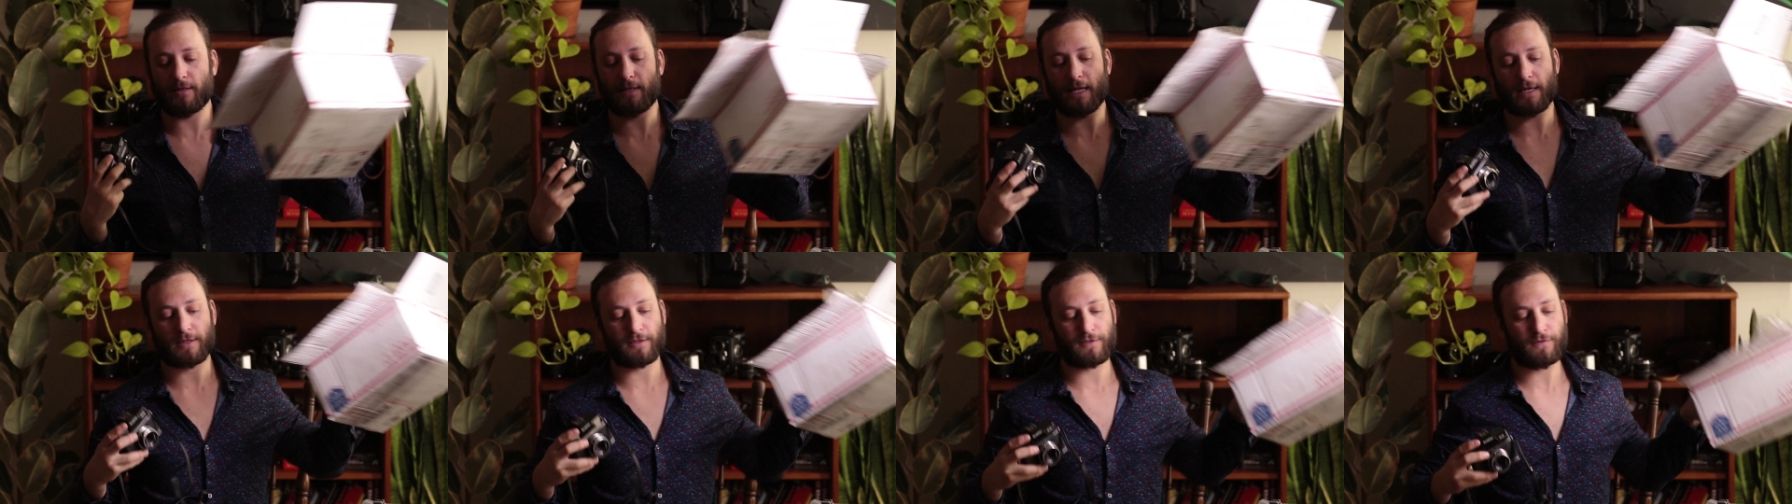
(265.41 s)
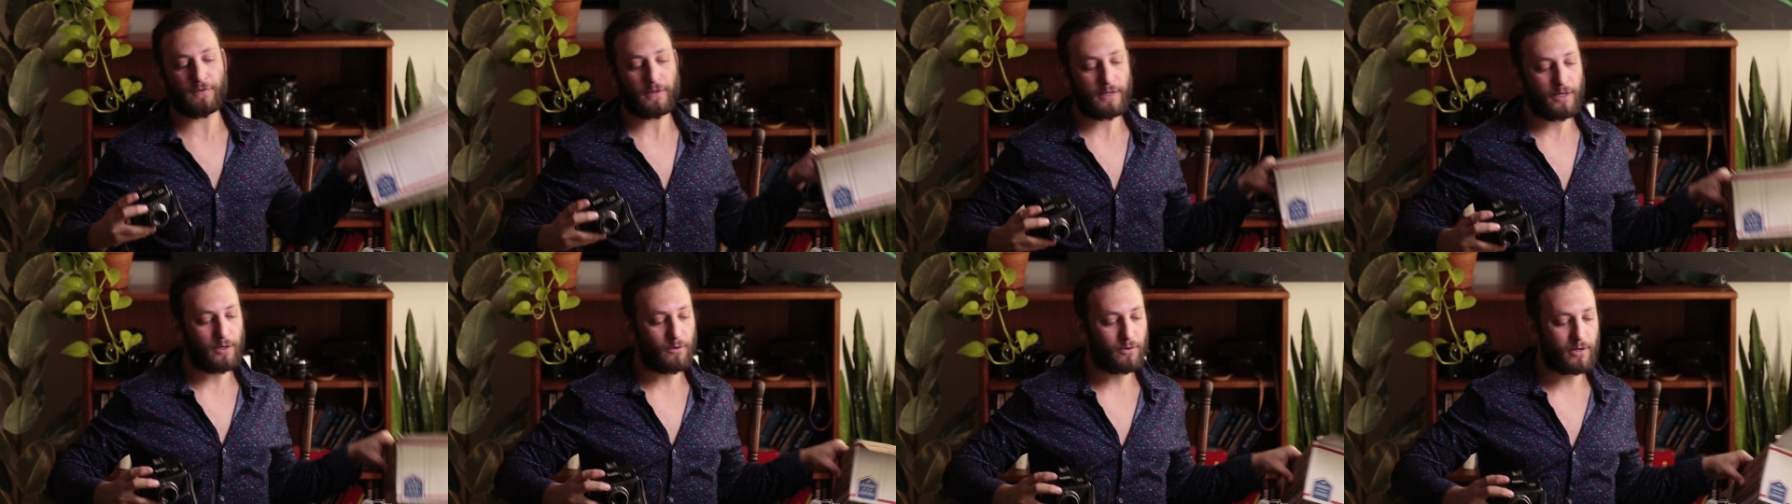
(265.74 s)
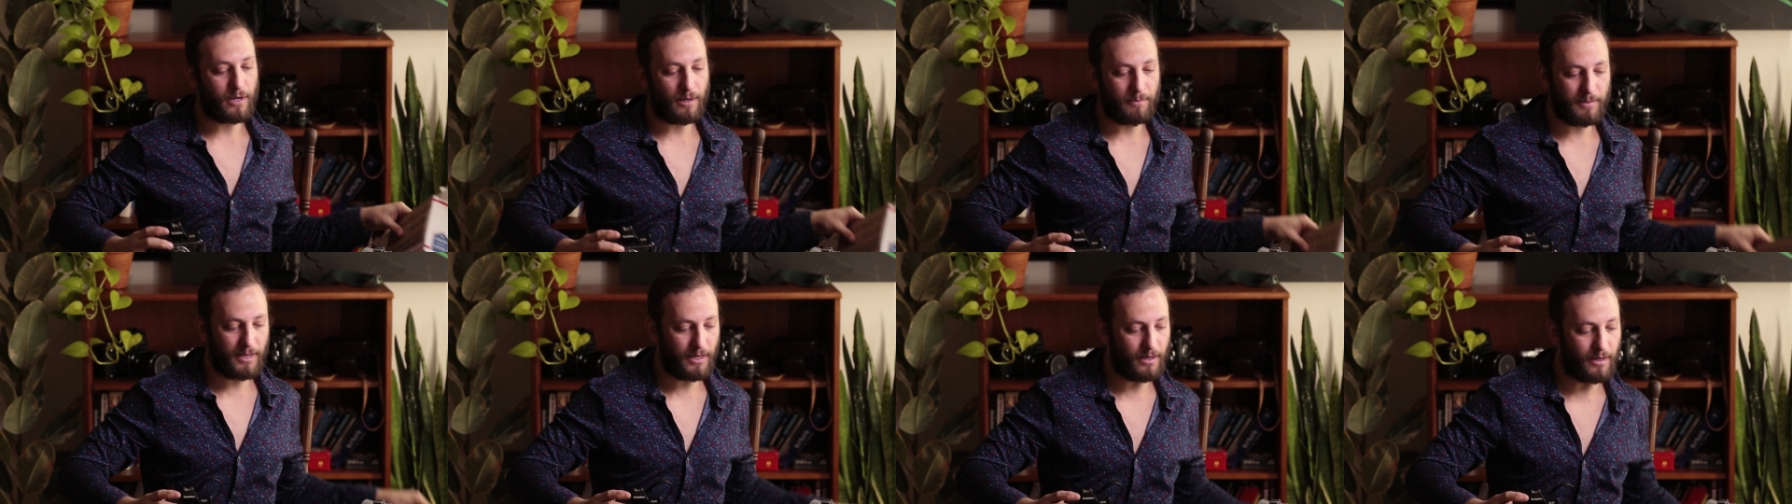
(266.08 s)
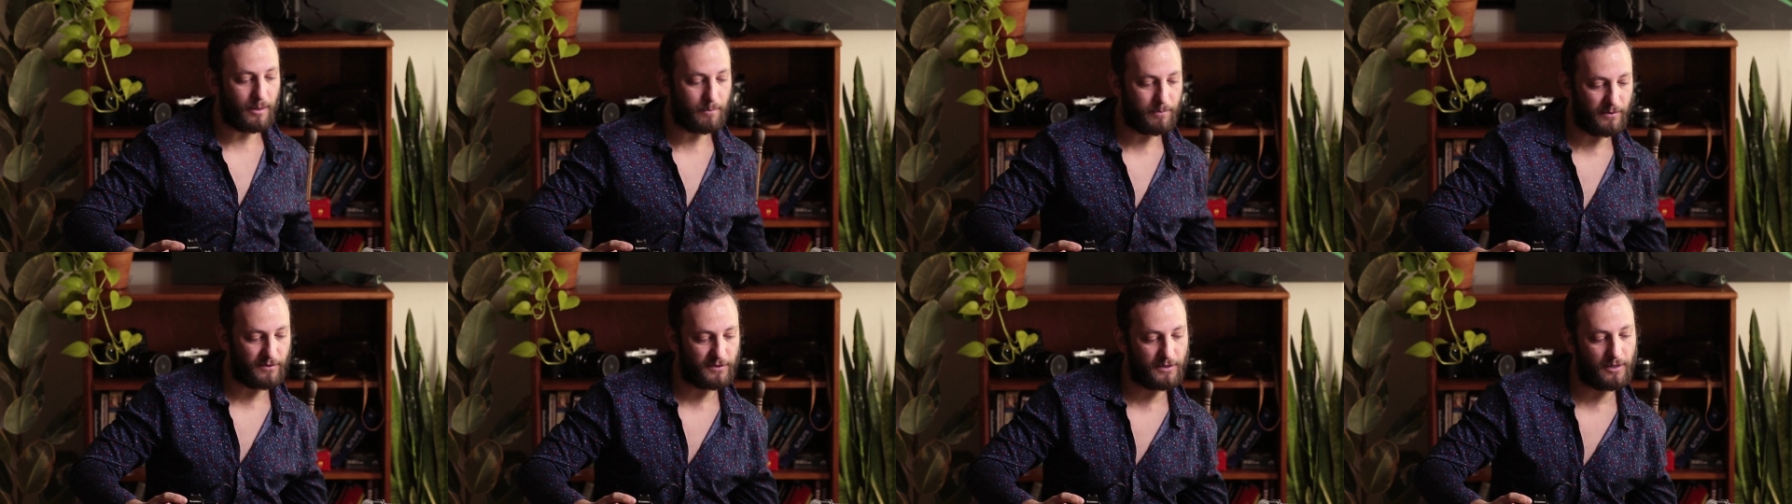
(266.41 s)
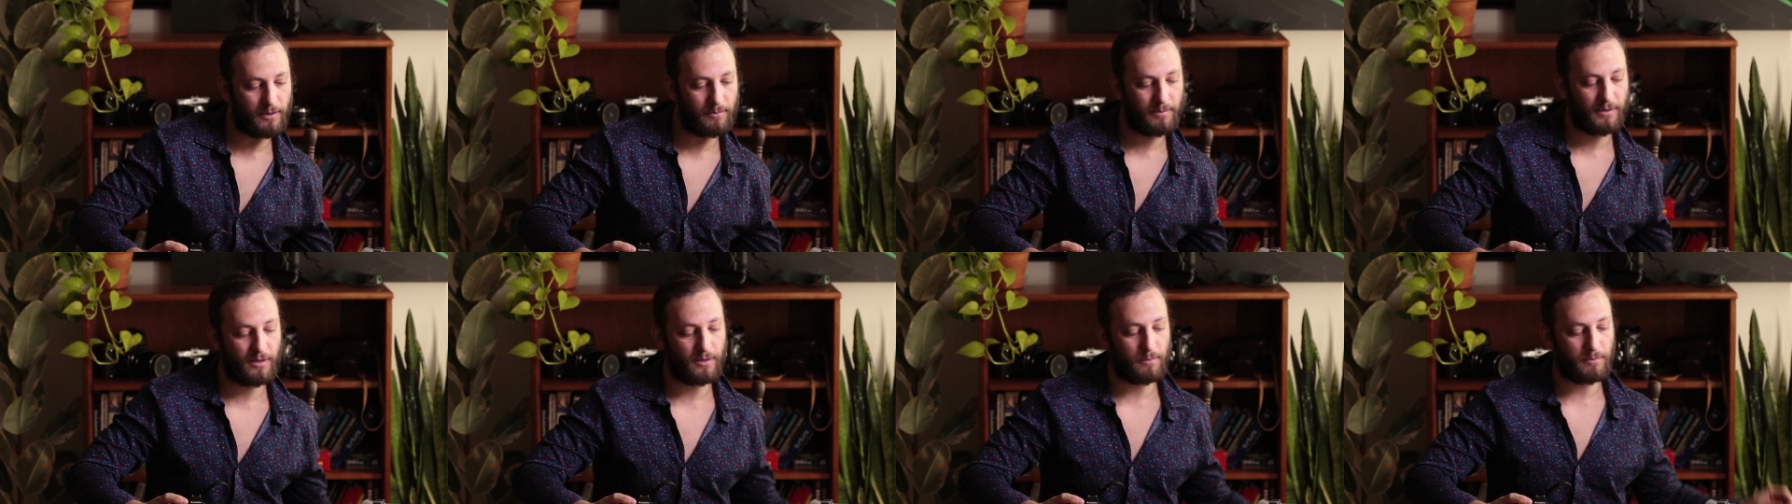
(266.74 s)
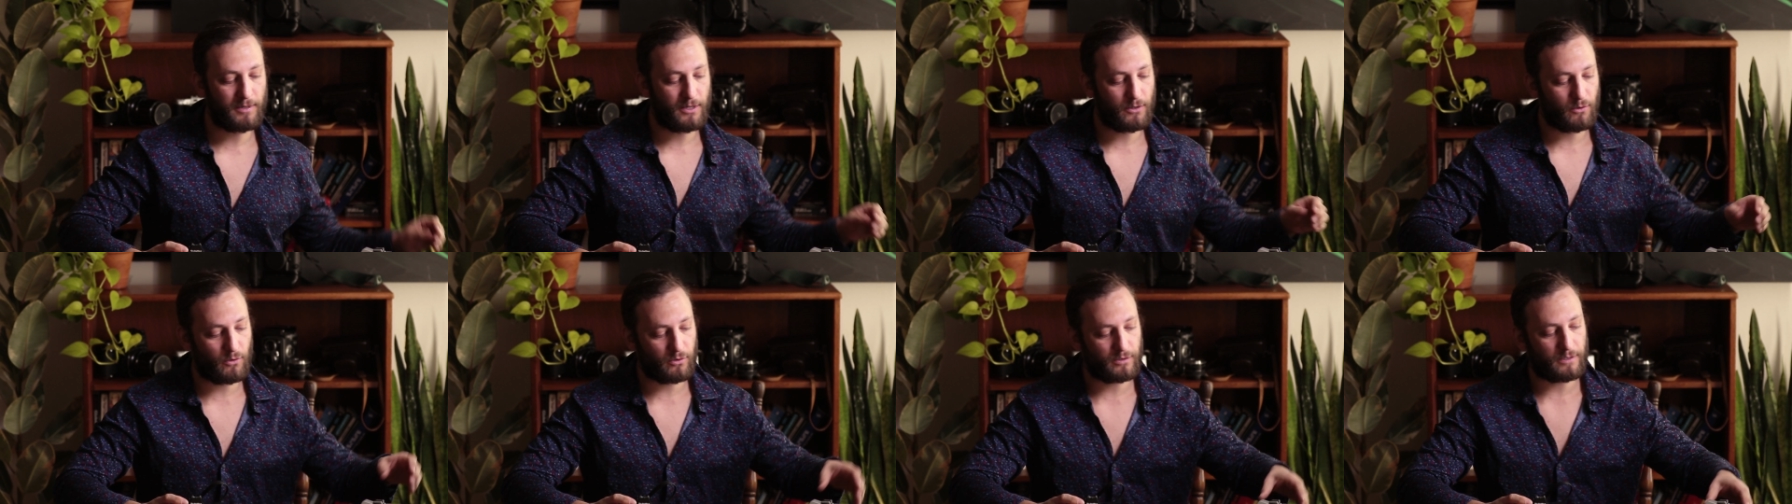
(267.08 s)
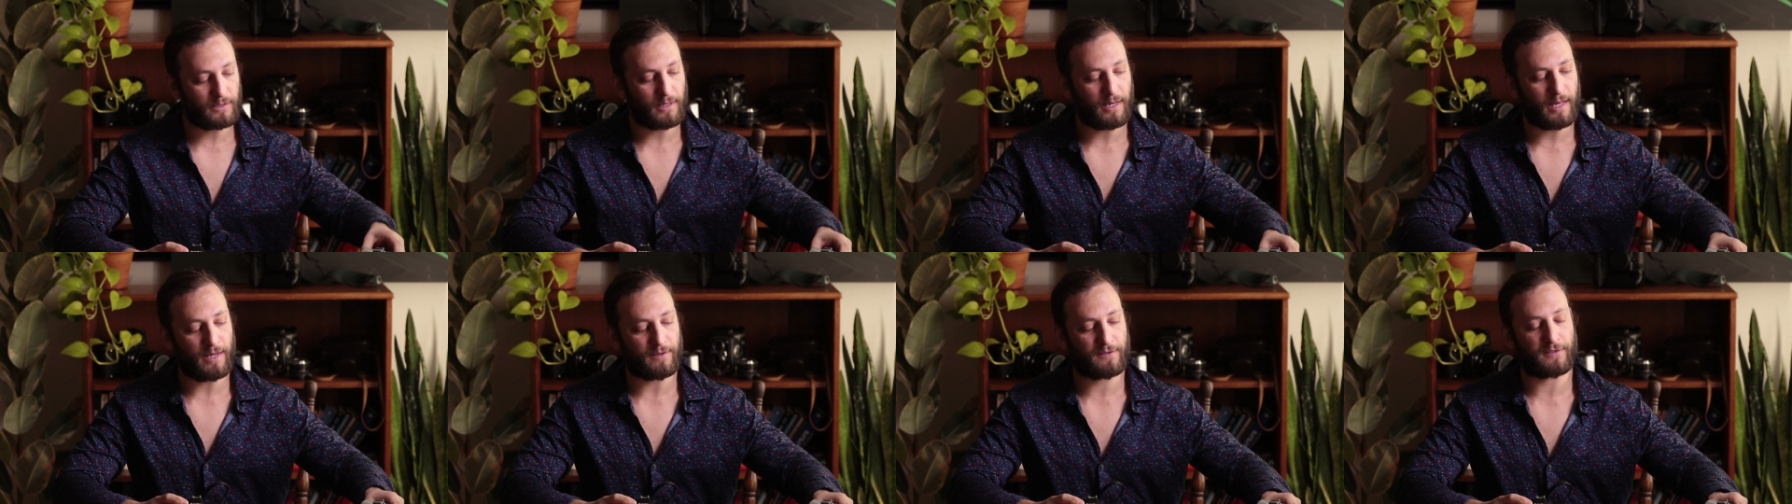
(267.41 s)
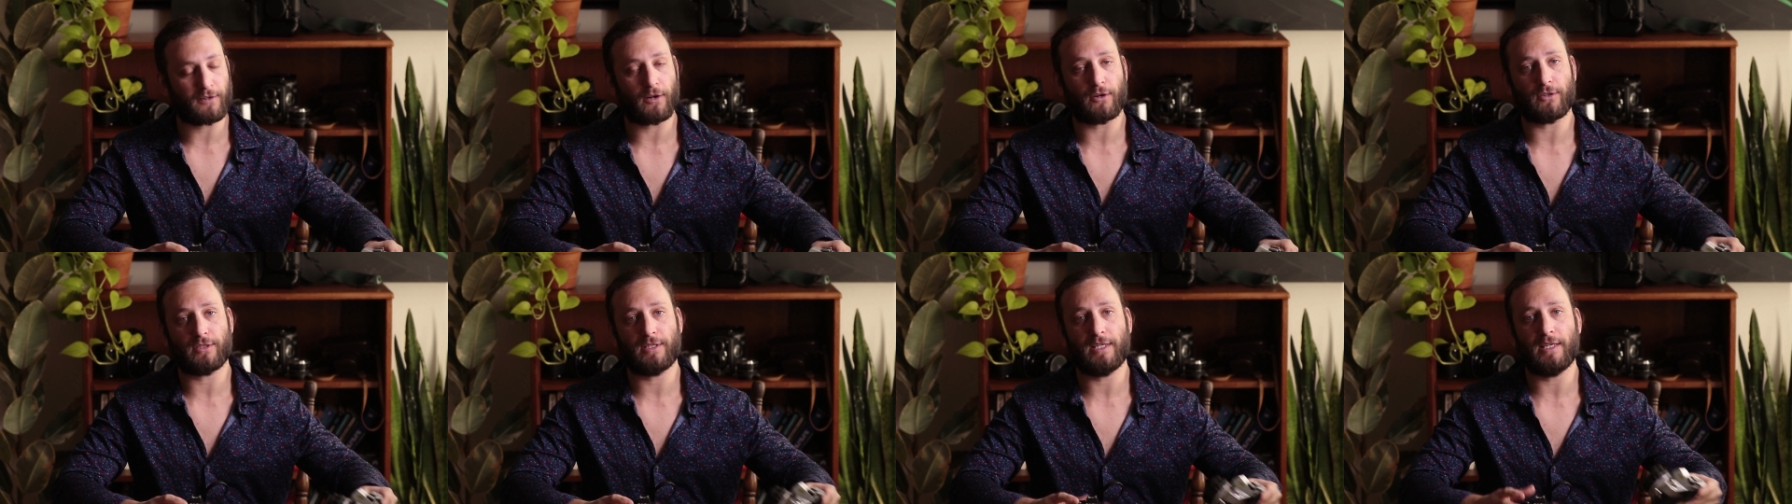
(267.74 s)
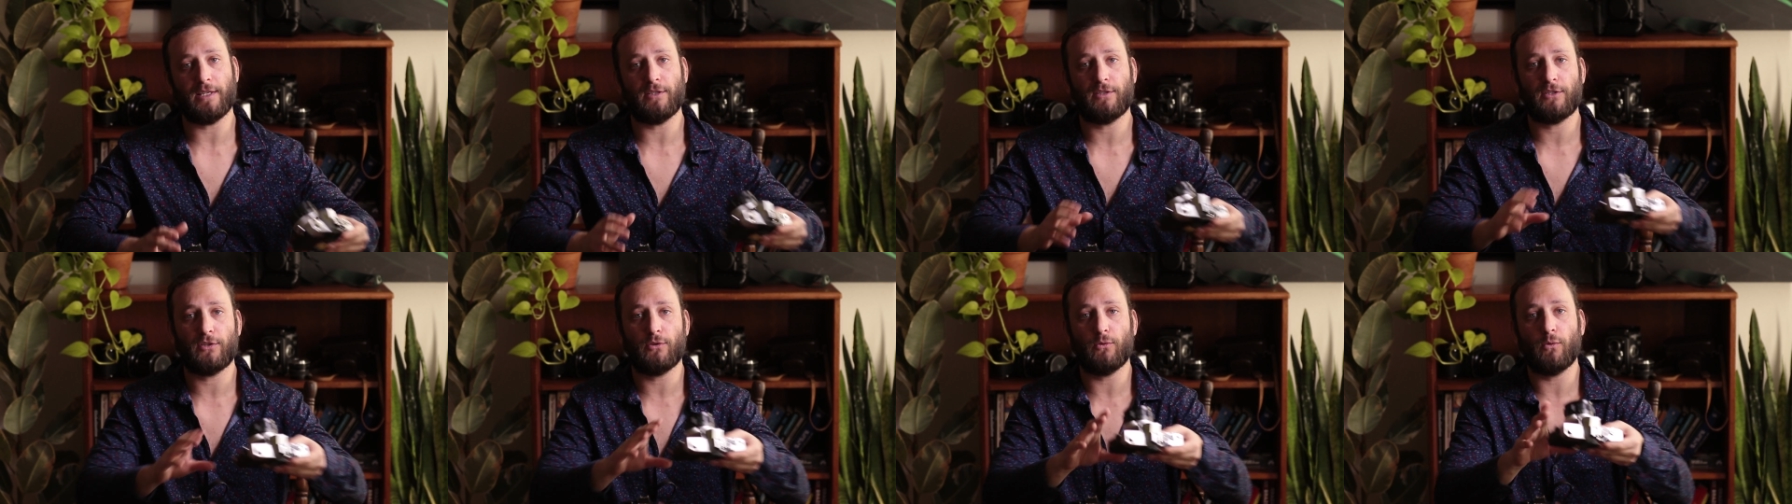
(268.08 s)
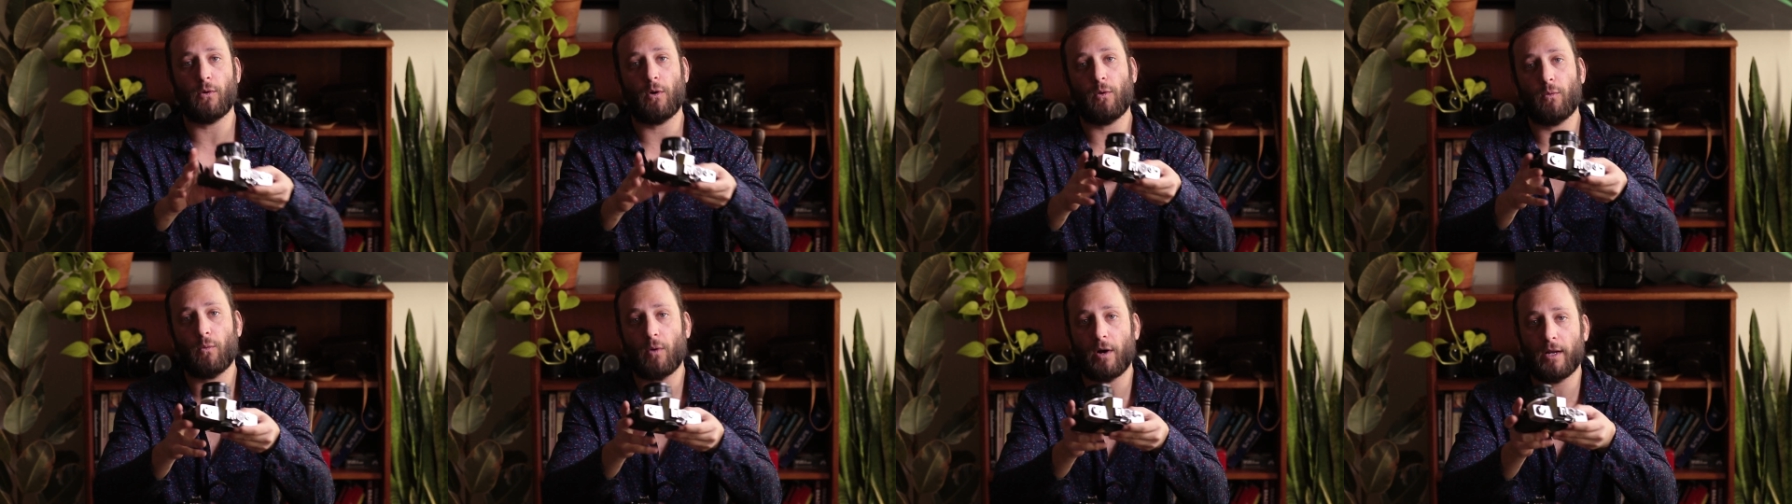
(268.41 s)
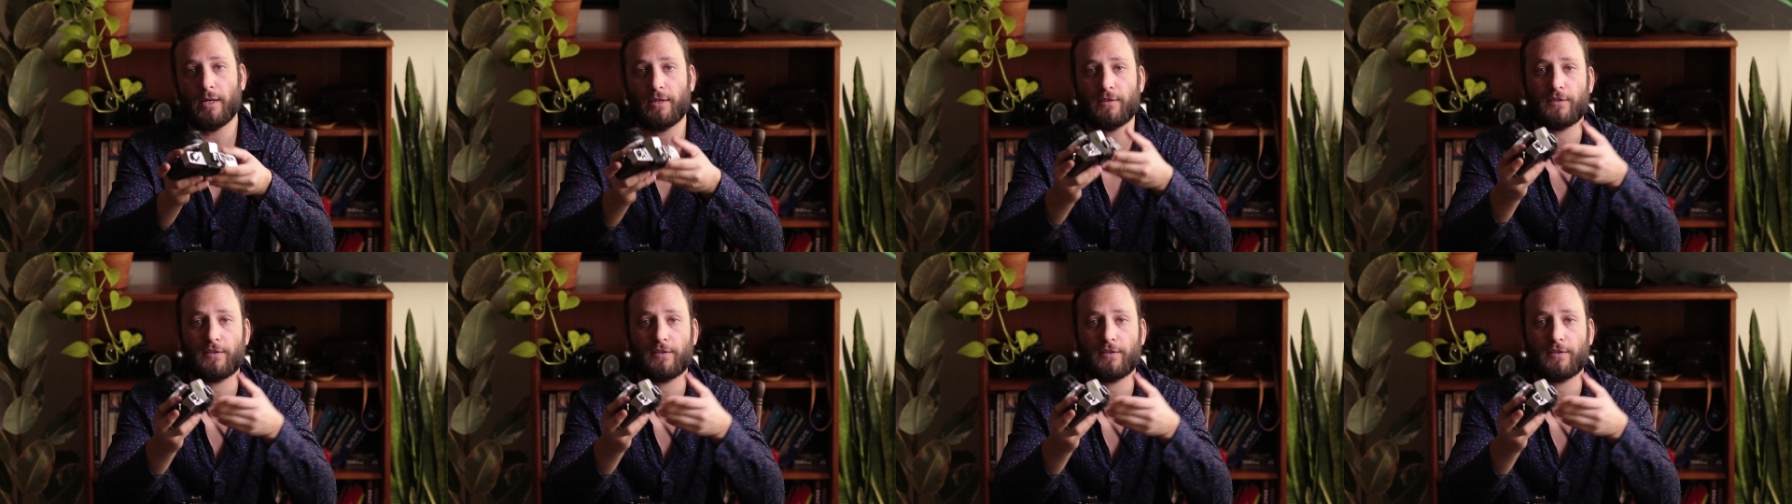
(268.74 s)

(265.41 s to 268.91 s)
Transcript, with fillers: next video coming up is going to be the Minolta SRT-201.